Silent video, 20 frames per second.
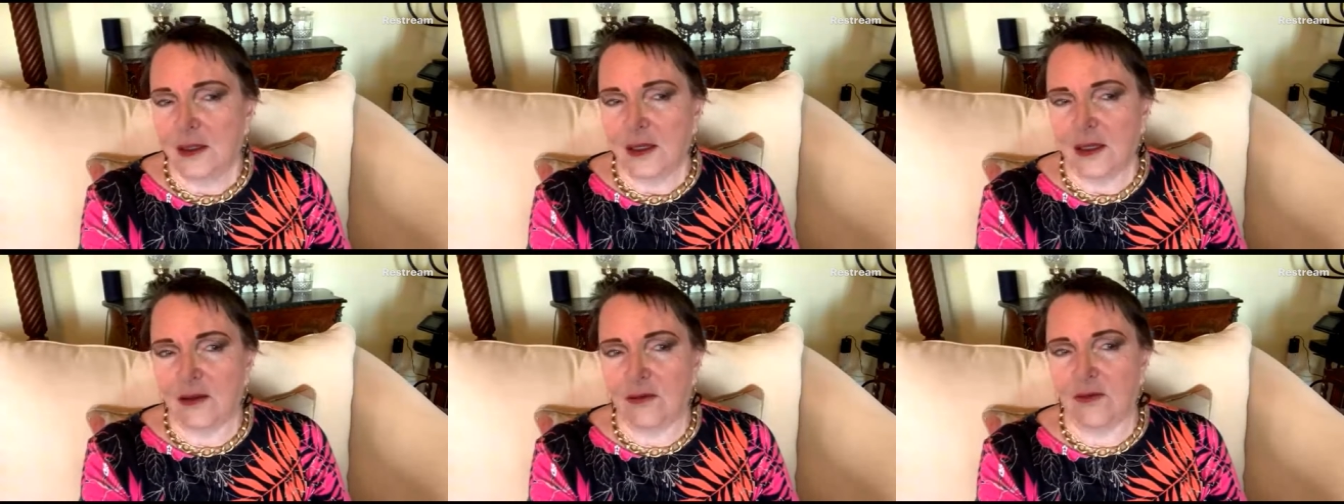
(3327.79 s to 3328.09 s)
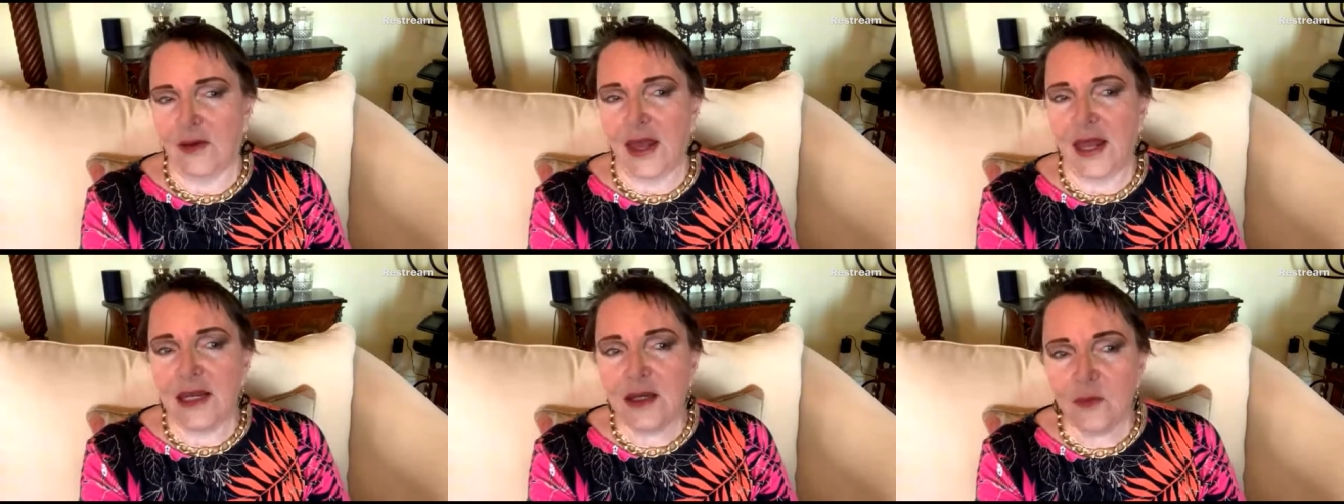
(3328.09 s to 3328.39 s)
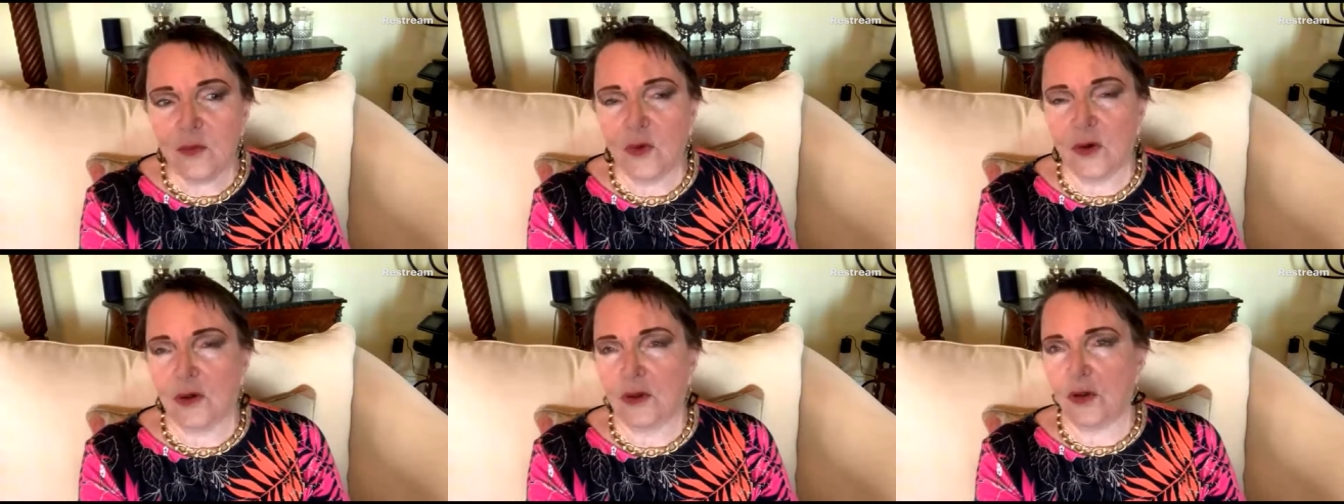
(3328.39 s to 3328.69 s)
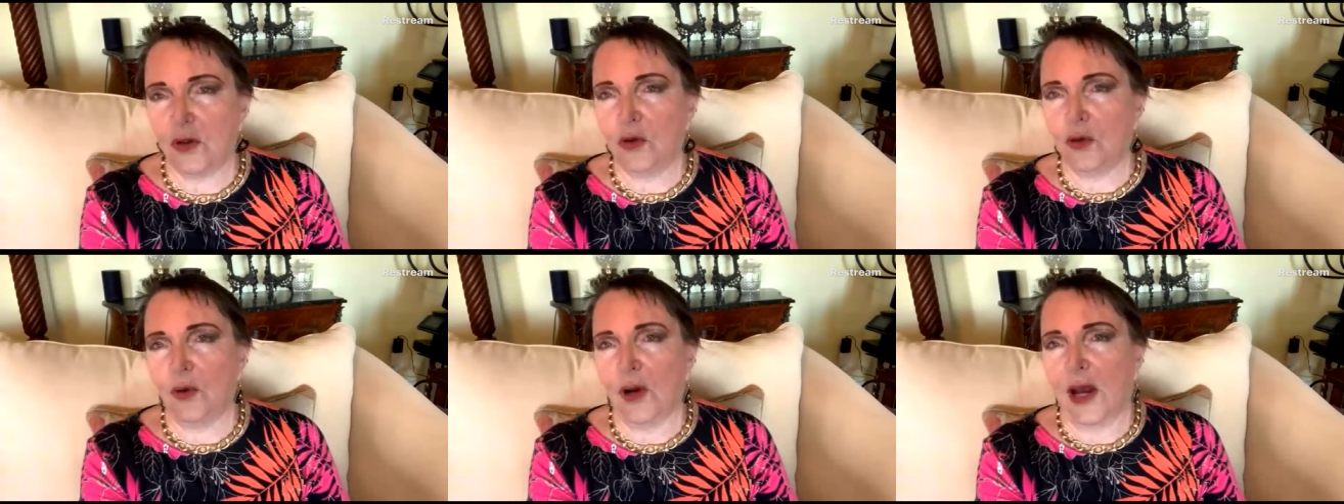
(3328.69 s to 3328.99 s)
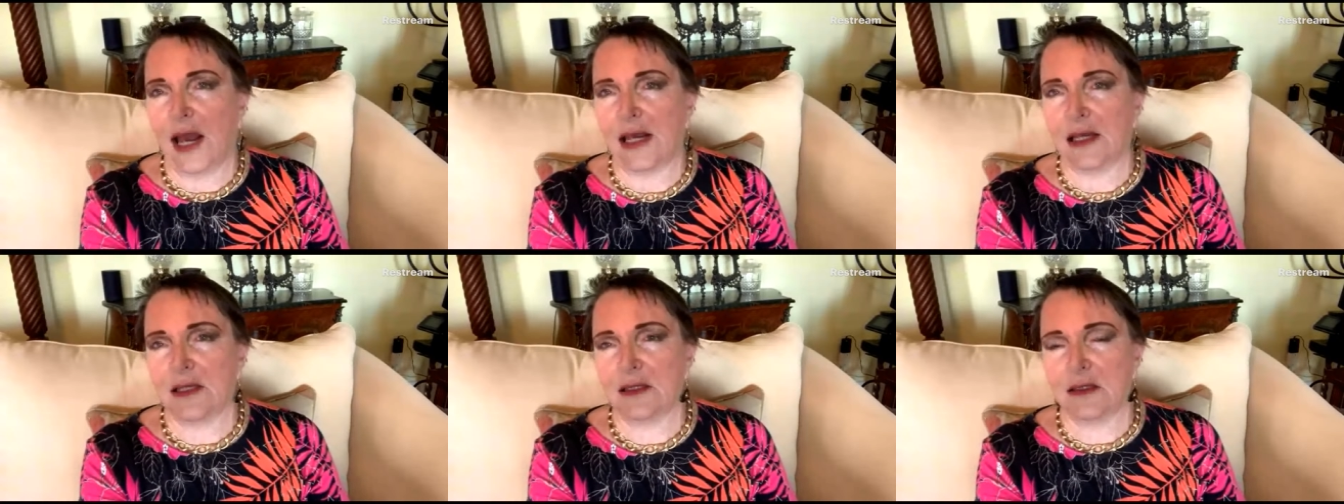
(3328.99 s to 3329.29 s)
If anyone who
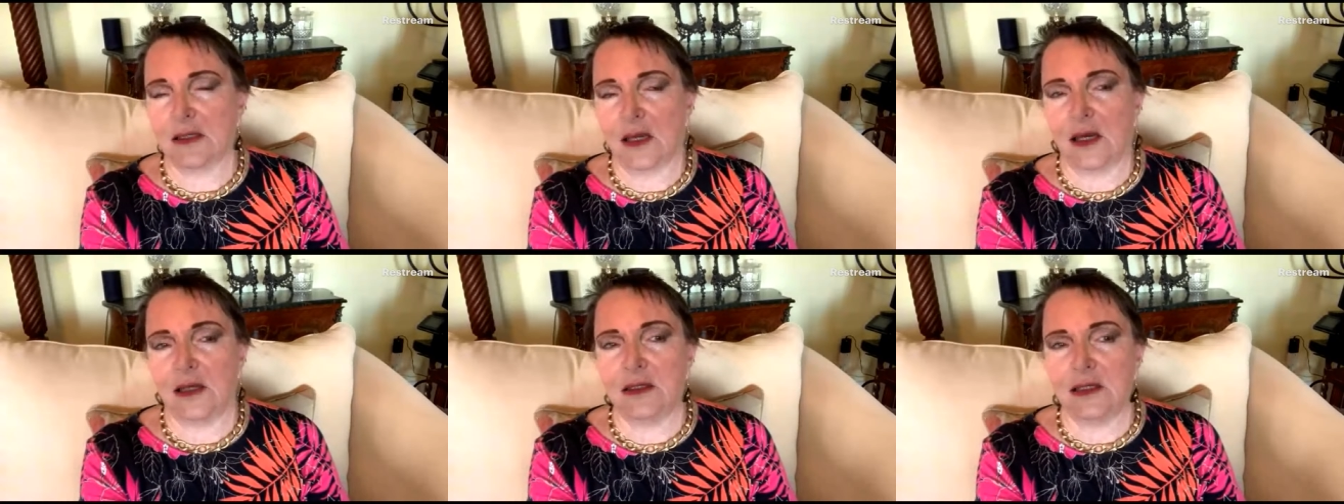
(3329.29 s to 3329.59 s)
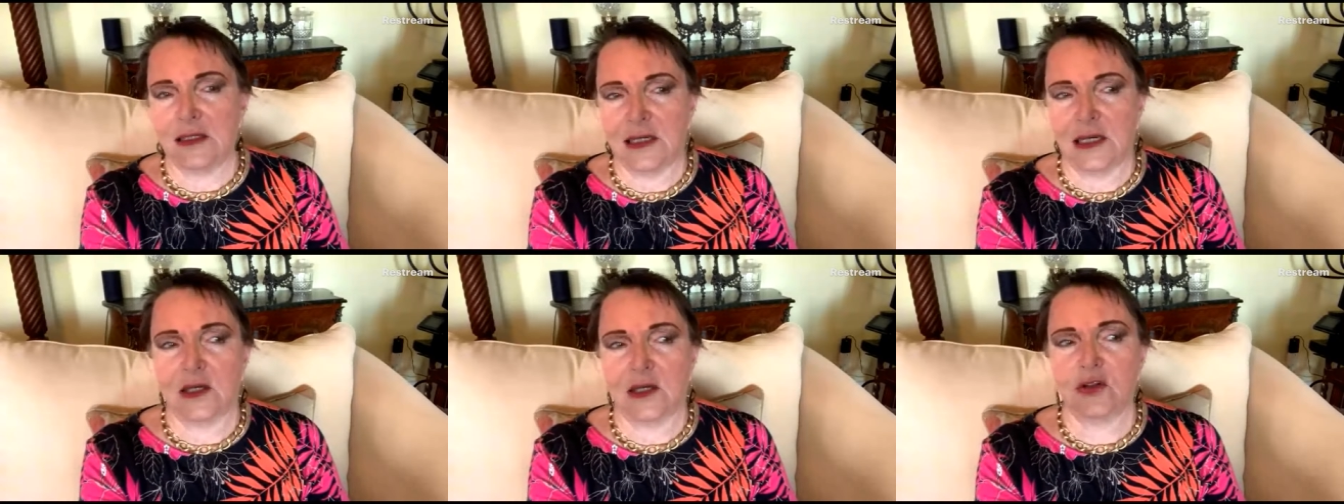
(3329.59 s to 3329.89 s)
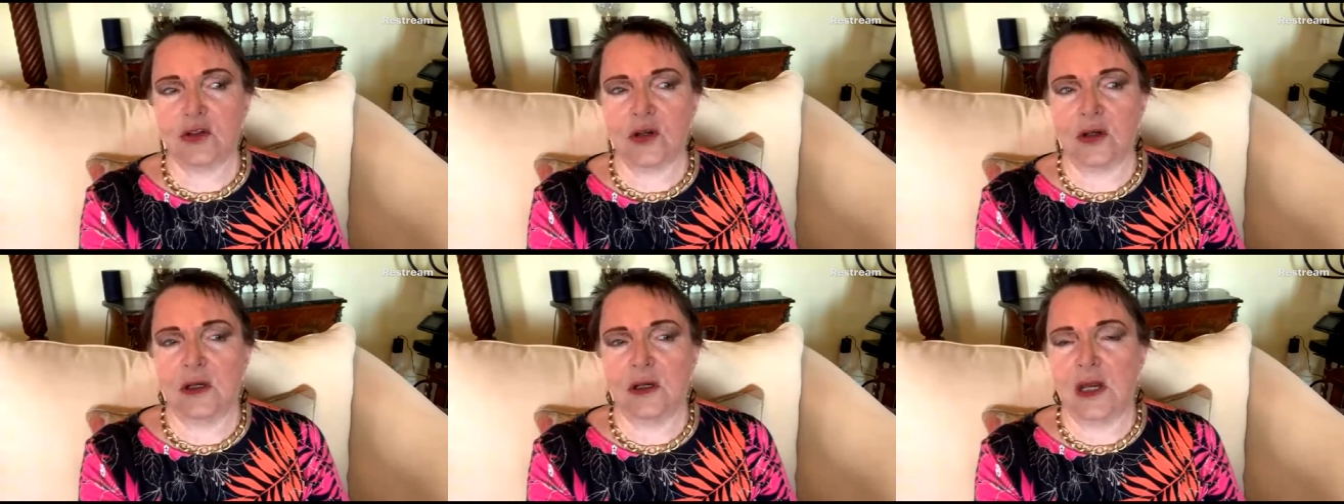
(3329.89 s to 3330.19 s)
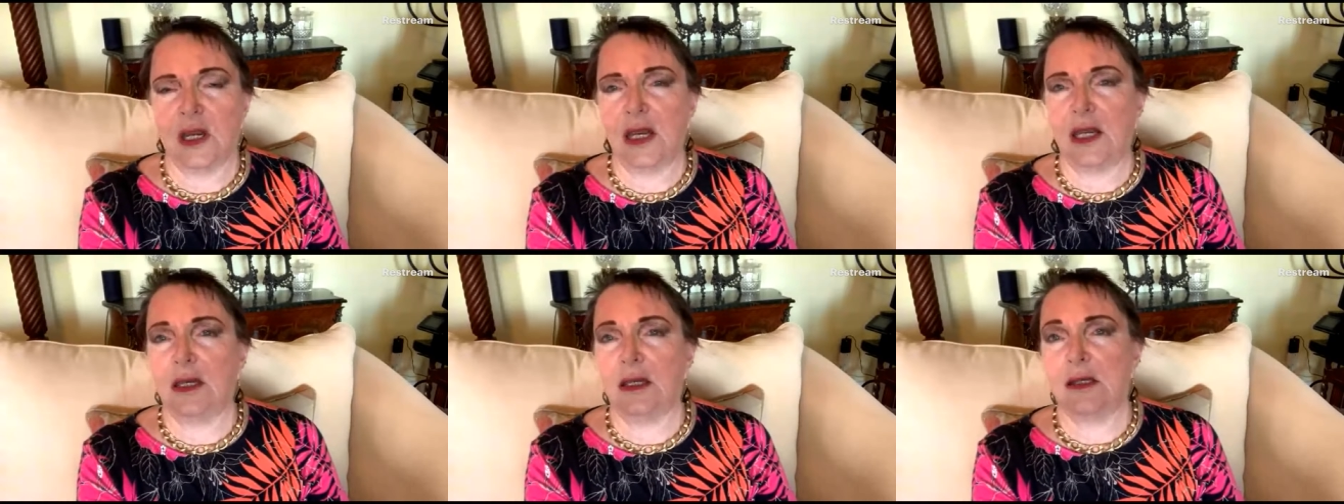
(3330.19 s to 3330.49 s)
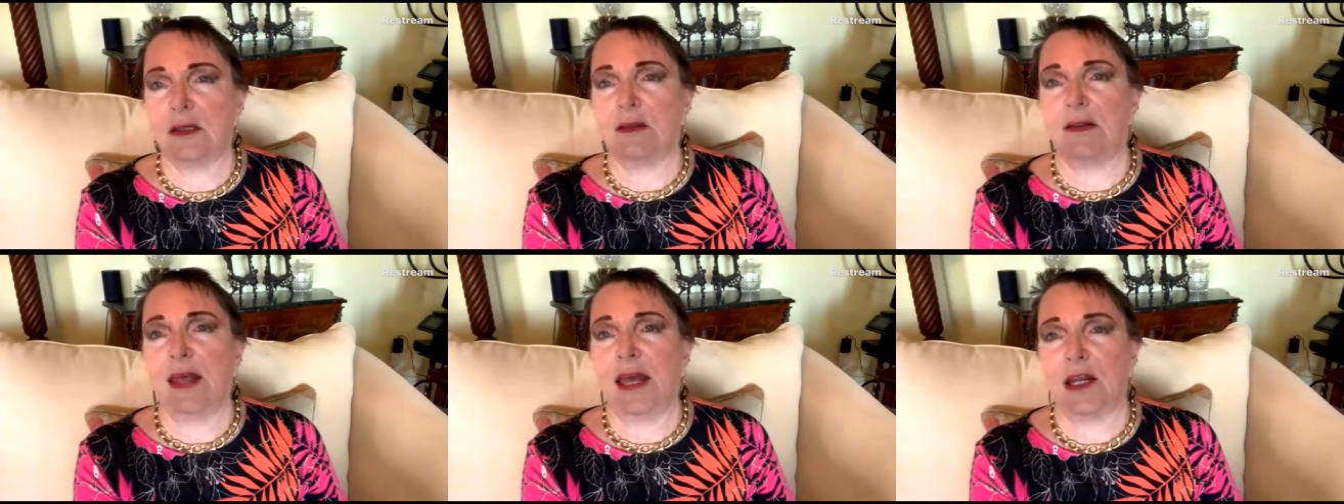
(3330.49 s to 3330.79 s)
has an addiction, it
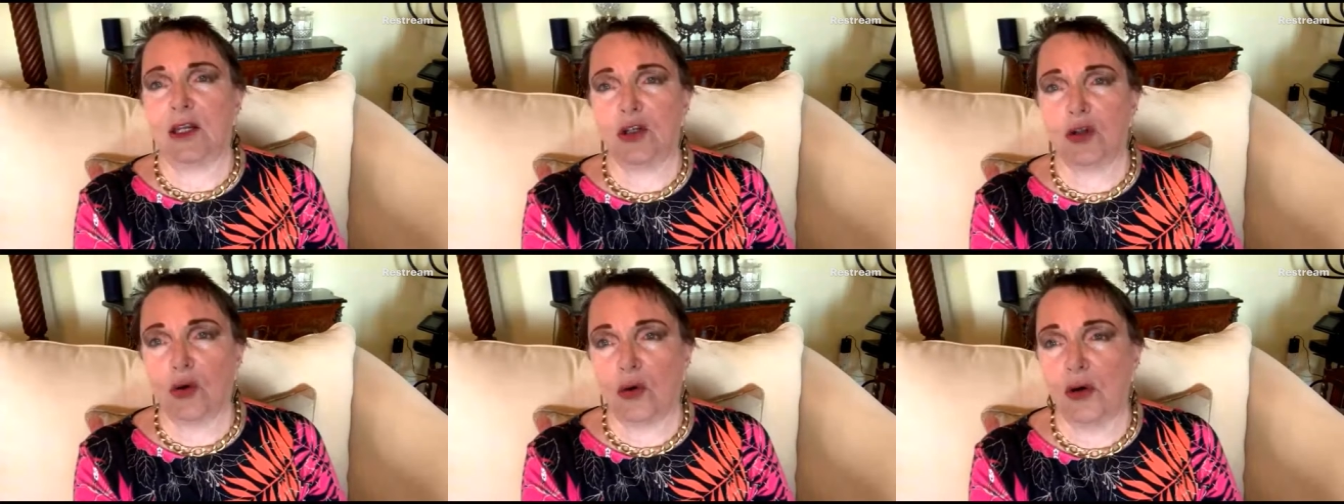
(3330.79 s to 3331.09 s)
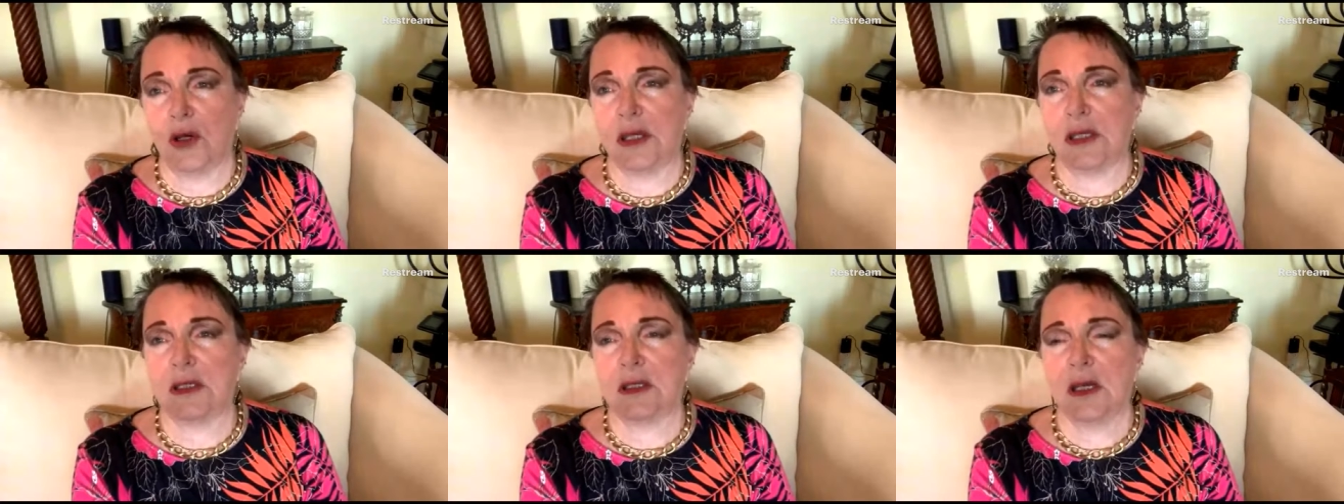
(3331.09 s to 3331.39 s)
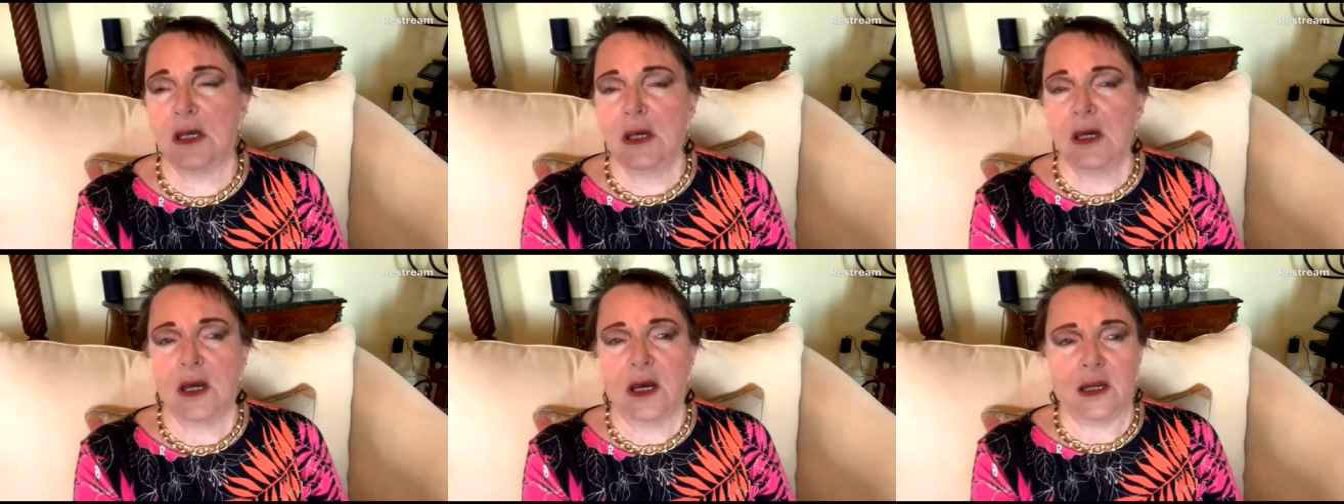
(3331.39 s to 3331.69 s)
is their choice,